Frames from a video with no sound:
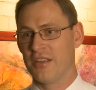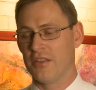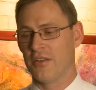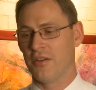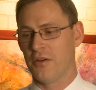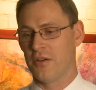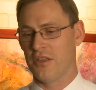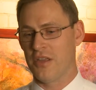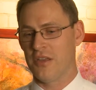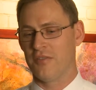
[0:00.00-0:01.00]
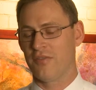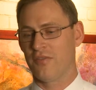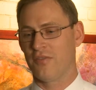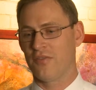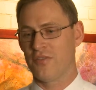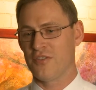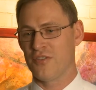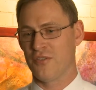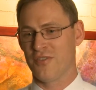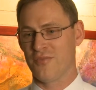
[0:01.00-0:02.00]
you know, if
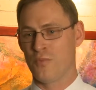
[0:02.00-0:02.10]
you're